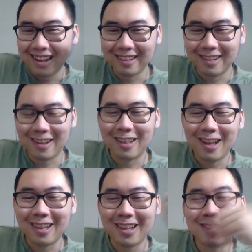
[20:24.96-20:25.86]
a
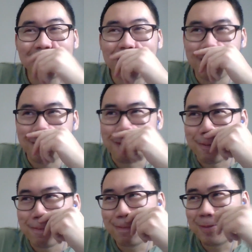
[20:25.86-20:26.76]
lot less
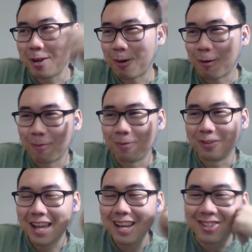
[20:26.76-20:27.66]

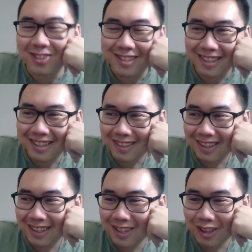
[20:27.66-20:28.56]
dangerous than,
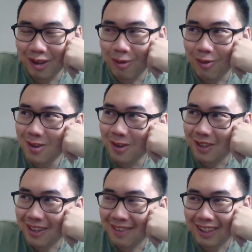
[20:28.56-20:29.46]
let's say, the original
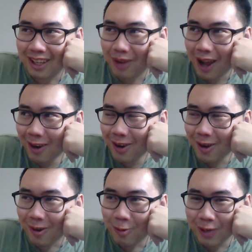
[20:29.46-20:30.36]
Demon King. But I don't
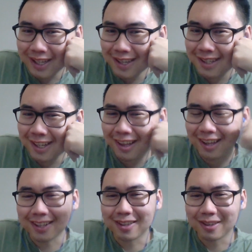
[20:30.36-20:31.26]
know. We did see
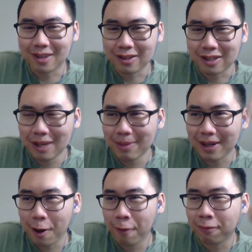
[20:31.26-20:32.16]
like a demon
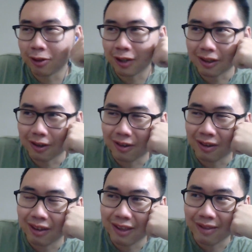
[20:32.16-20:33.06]
elf looking
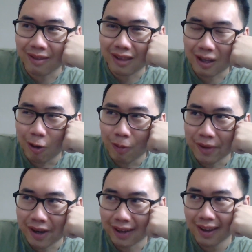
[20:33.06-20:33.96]
girl in the
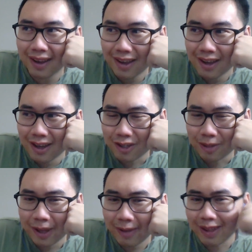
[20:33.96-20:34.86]
opening, so
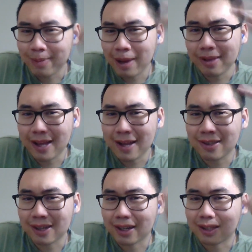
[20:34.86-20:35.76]
maybe that's
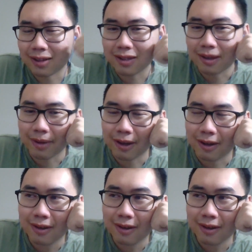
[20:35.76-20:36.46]
tied to it somehow.